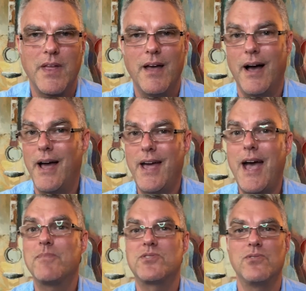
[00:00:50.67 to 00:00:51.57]
I
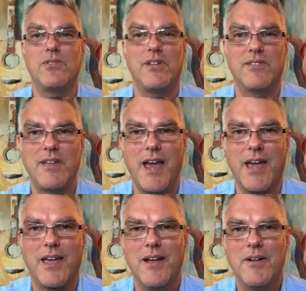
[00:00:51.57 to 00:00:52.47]
absolutely
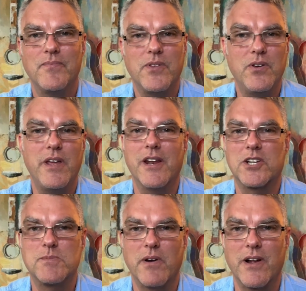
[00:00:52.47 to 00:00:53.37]
think you need an
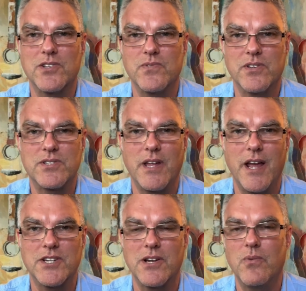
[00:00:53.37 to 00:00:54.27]
experienced real estate
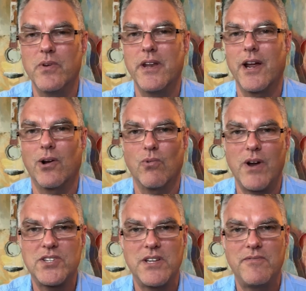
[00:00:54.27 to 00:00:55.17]
agent with an
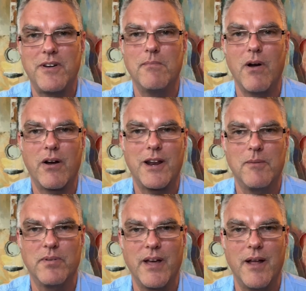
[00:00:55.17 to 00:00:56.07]
aggressive marketing
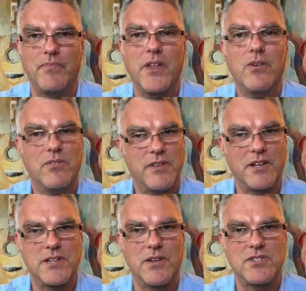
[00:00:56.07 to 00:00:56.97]
plan who
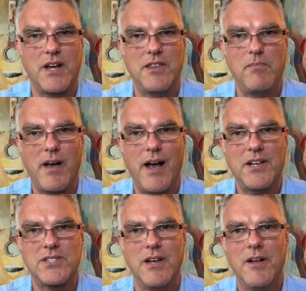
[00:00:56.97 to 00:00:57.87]
thinks outside the
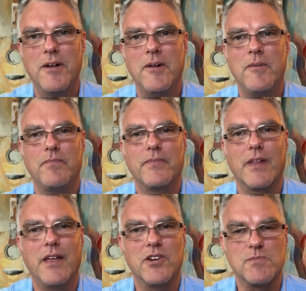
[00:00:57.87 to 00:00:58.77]
box,
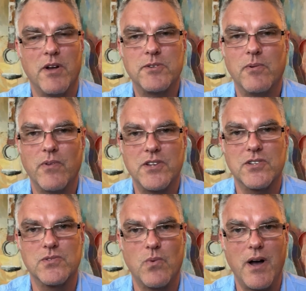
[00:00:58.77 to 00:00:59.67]
and there's multiple
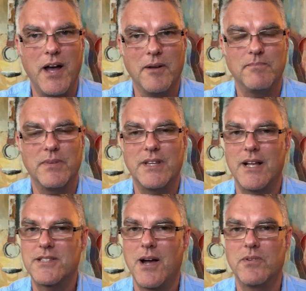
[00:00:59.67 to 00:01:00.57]
reasons why, but
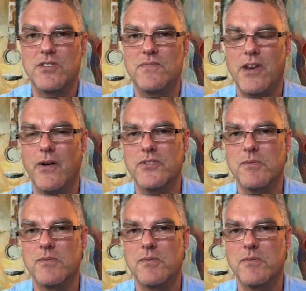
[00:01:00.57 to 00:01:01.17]
that's not what this video is